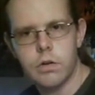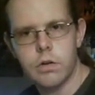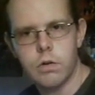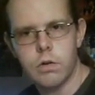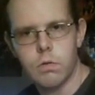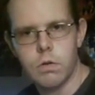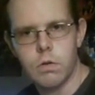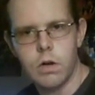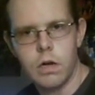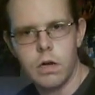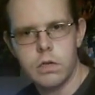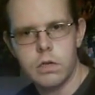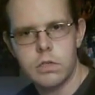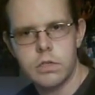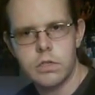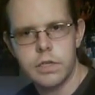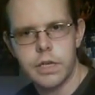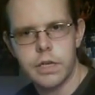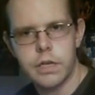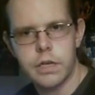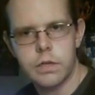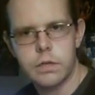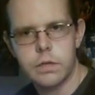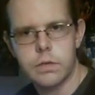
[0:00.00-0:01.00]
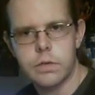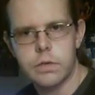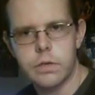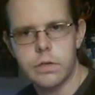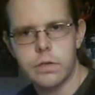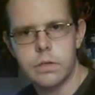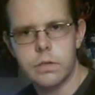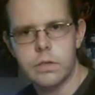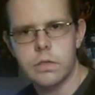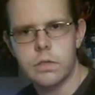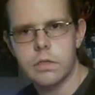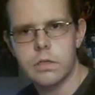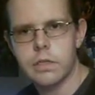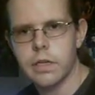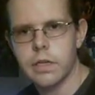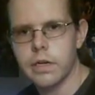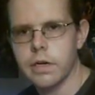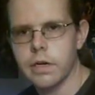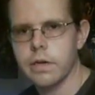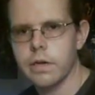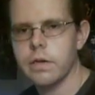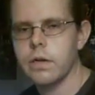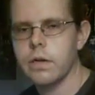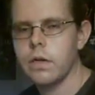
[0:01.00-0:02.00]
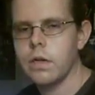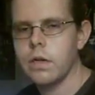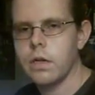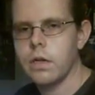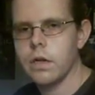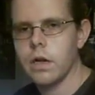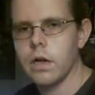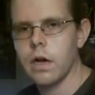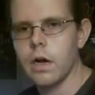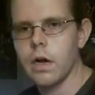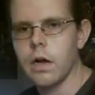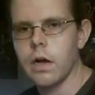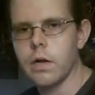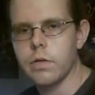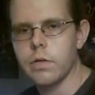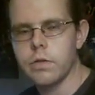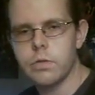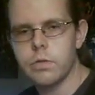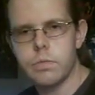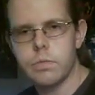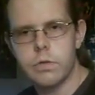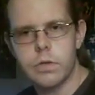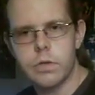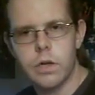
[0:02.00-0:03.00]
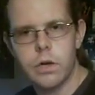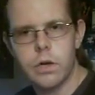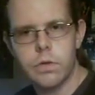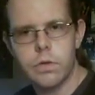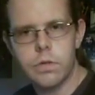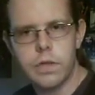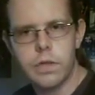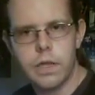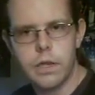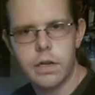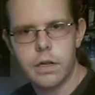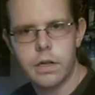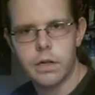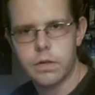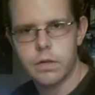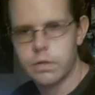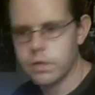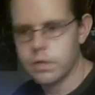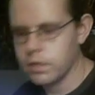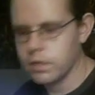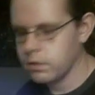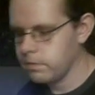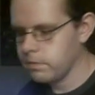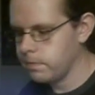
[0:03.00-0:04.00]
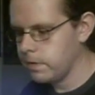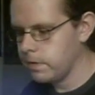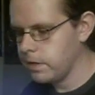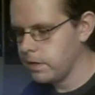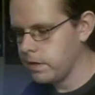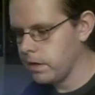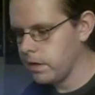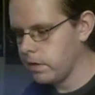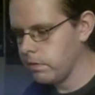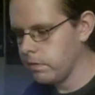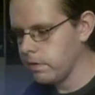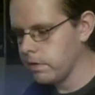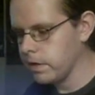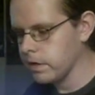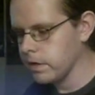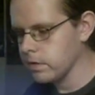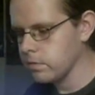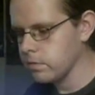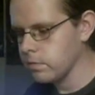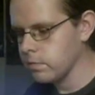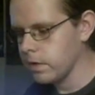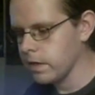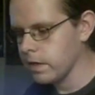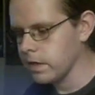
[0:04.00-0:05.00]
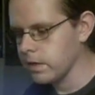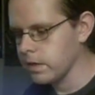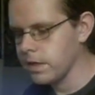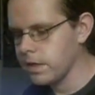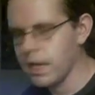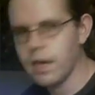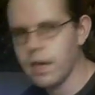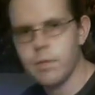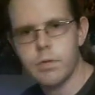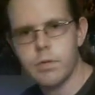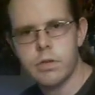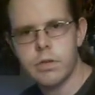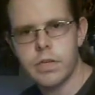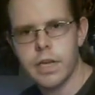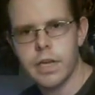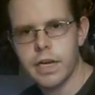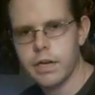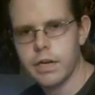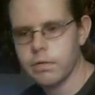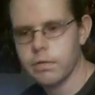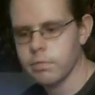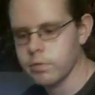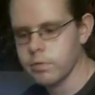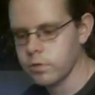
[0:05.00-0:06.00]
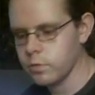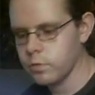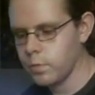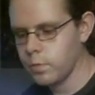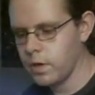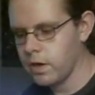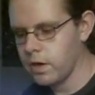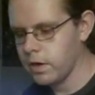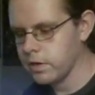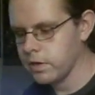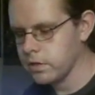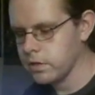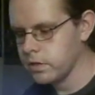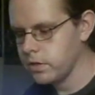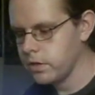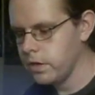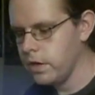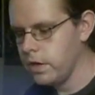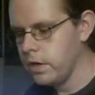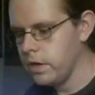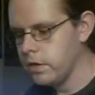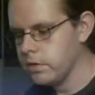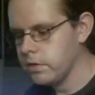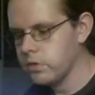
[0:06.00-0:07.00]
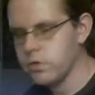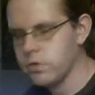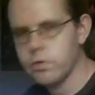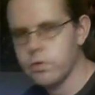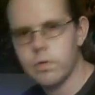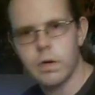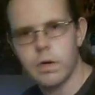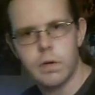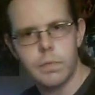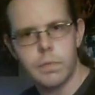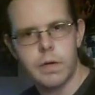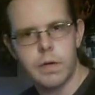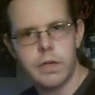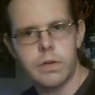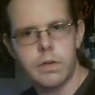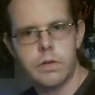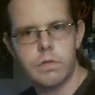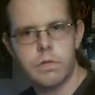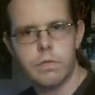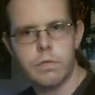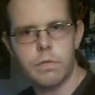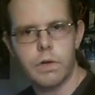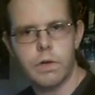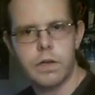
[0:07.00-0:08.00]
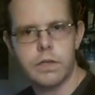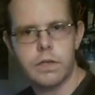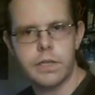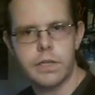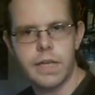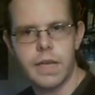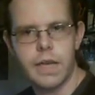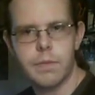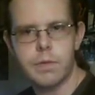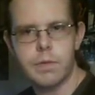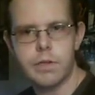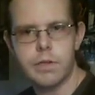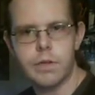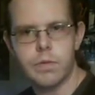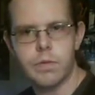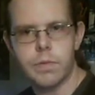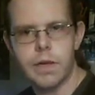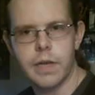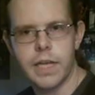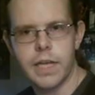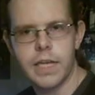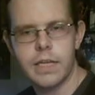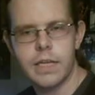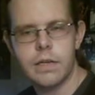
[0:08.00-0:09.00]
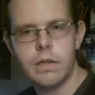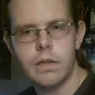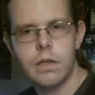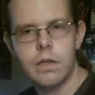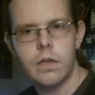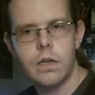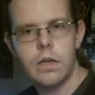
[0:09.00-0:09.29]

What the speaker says: garage sale goodies there, you would know that this video is my gamer tagged response to my good friend GamingDomain.